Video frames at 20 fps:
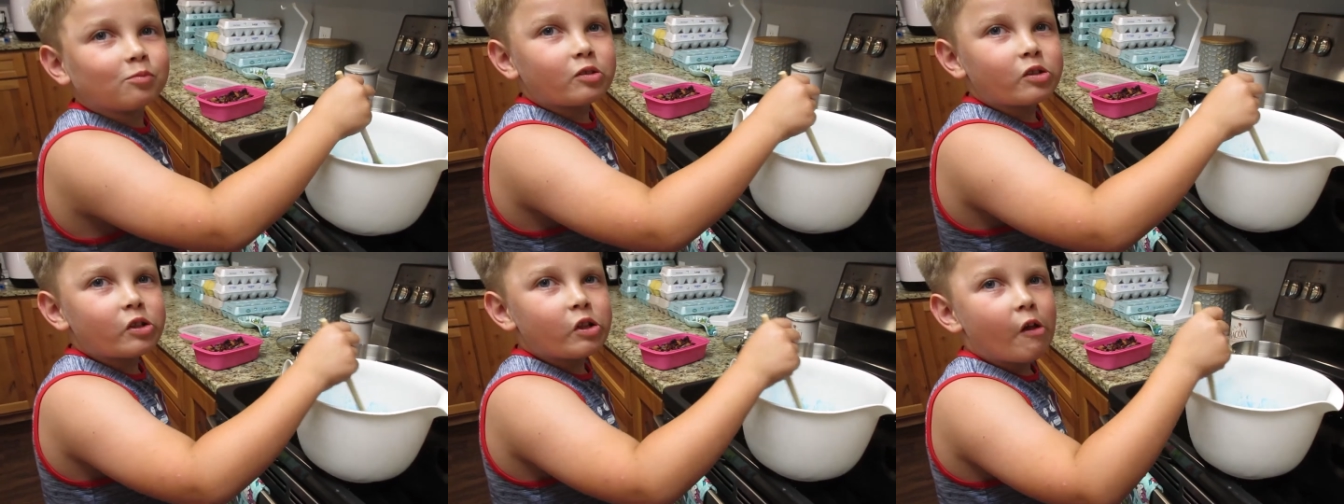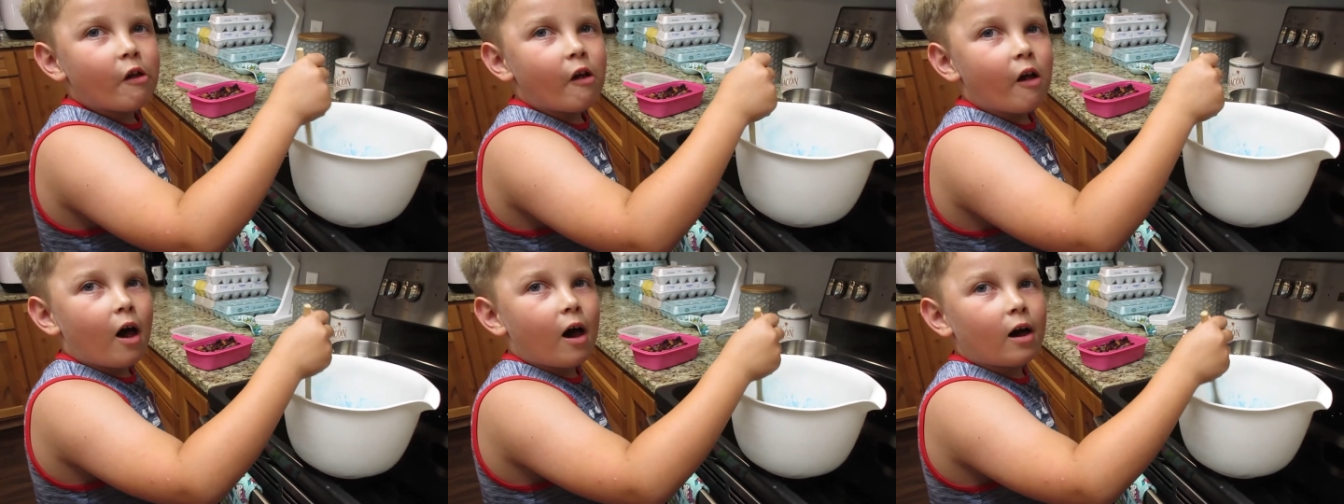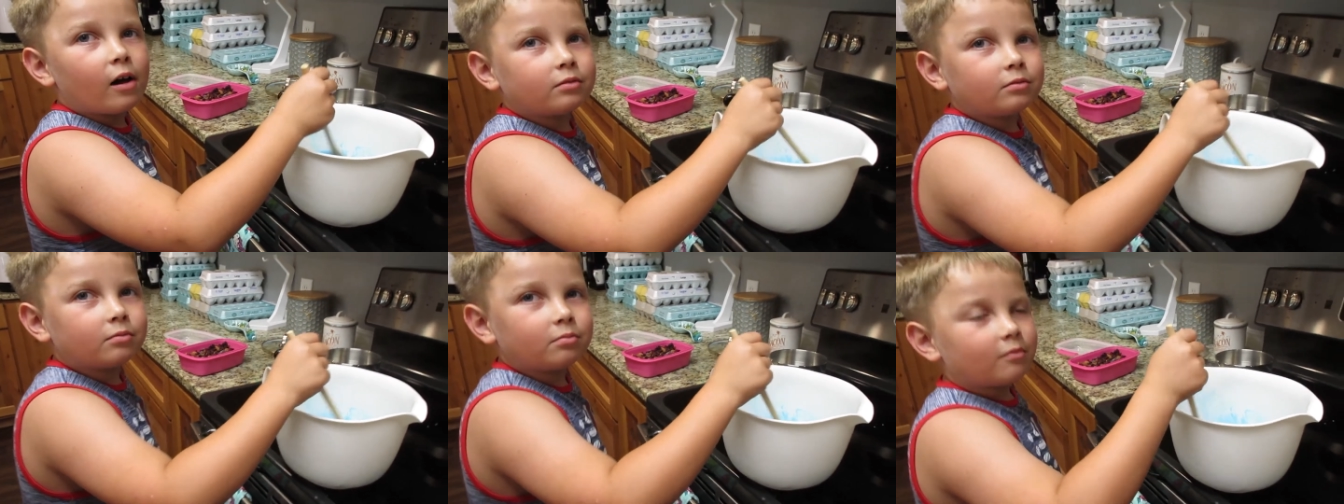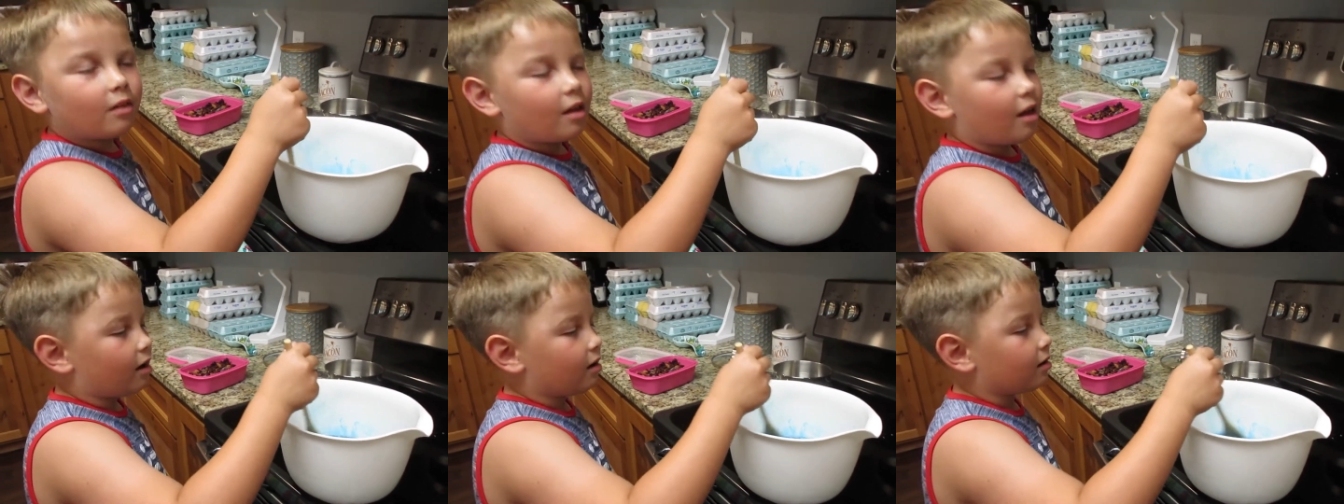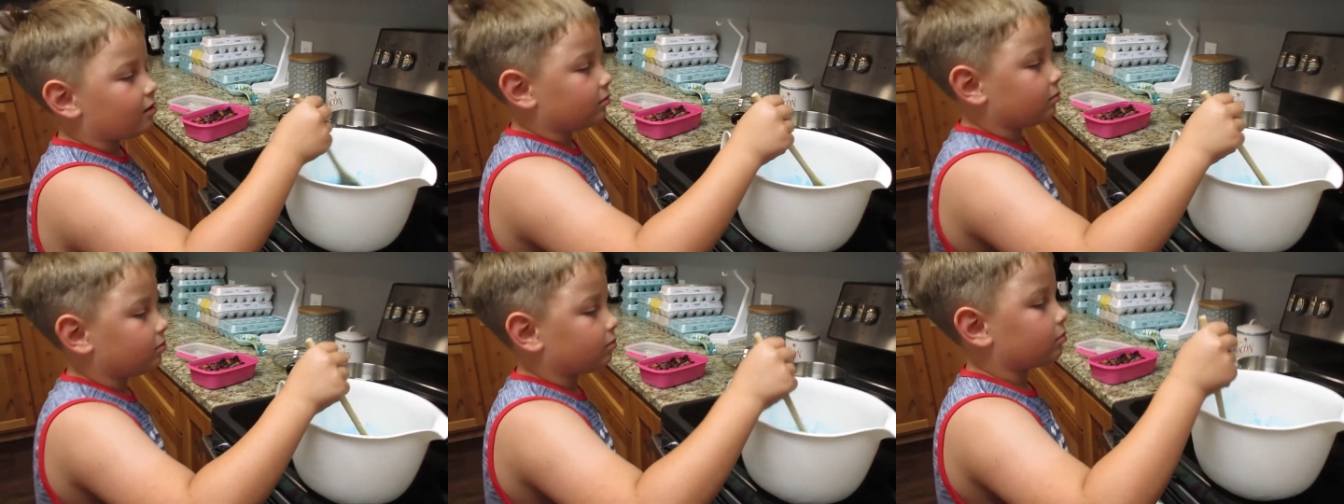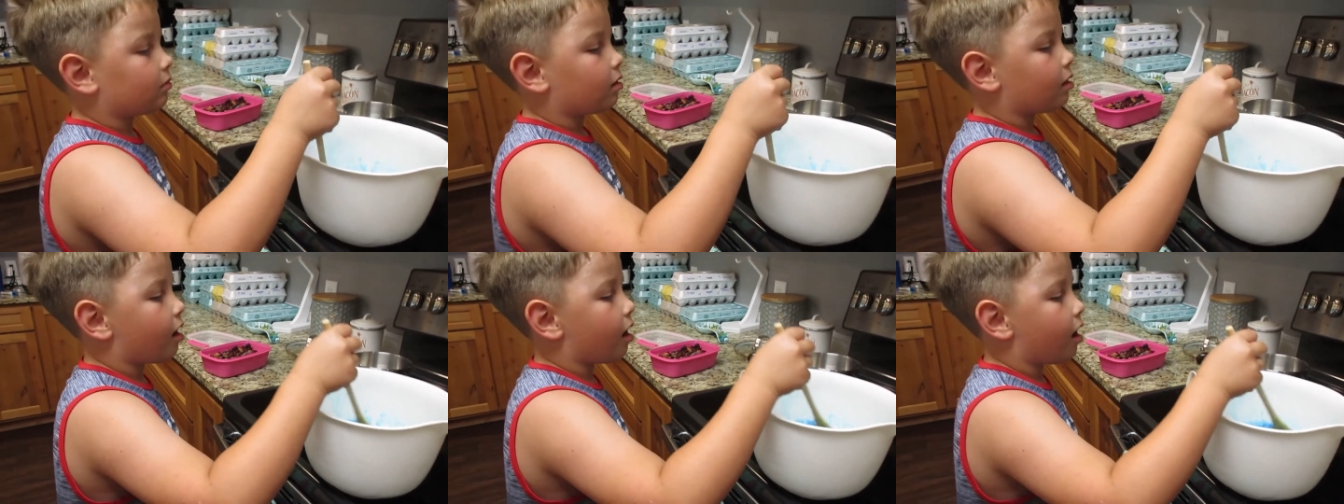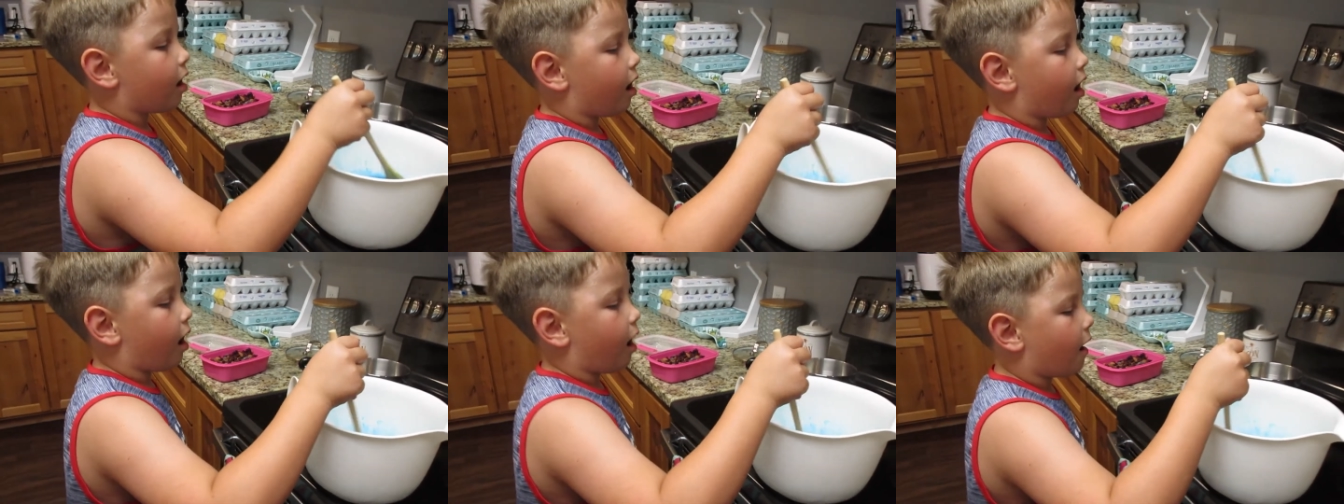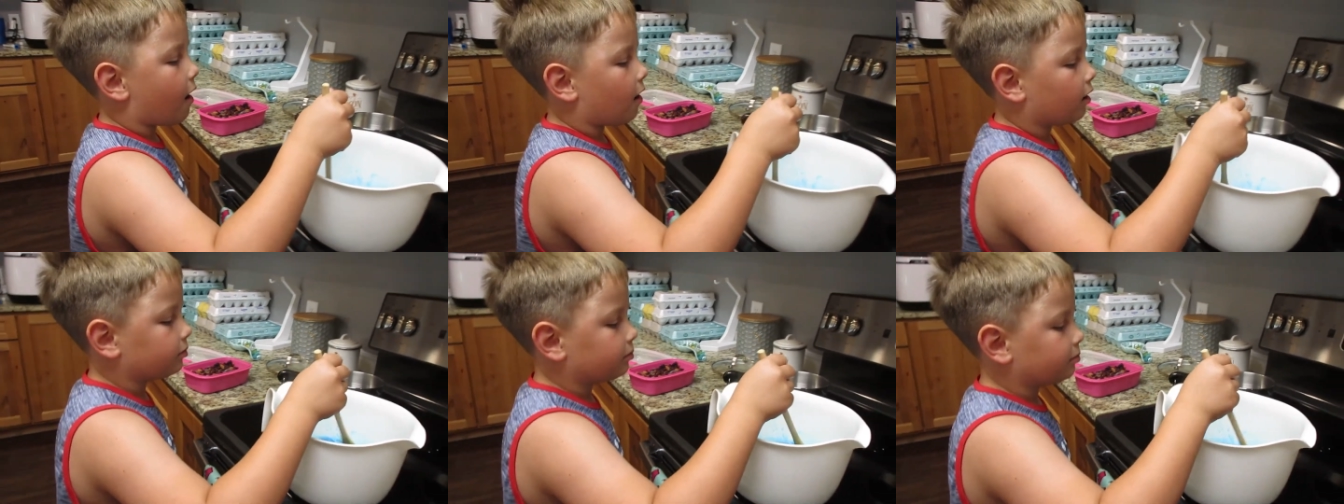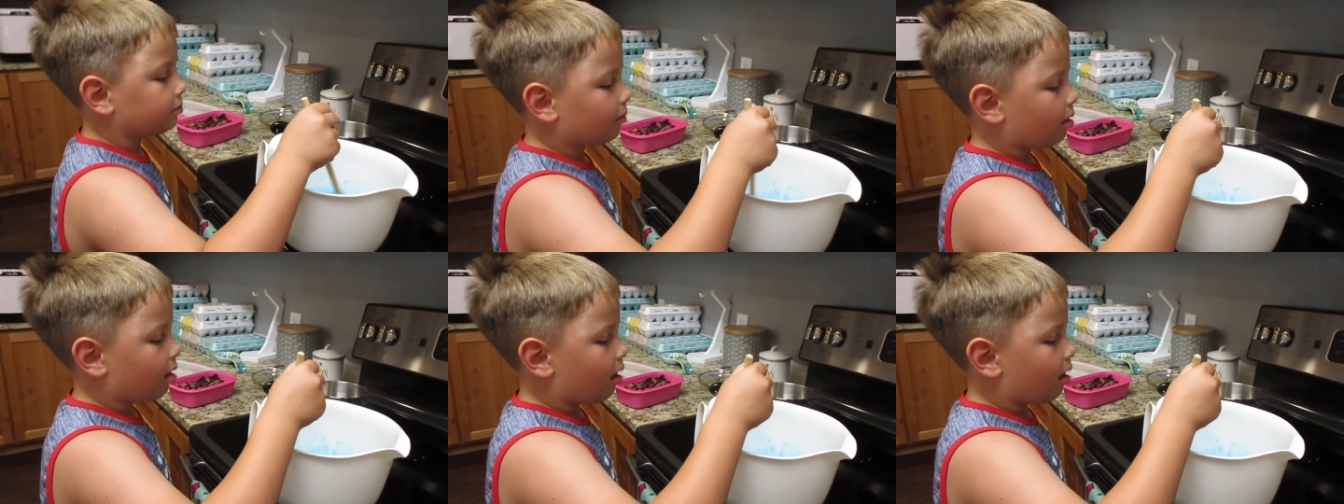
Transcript: Oh my goodness. So you're telling me you're going to make a mess?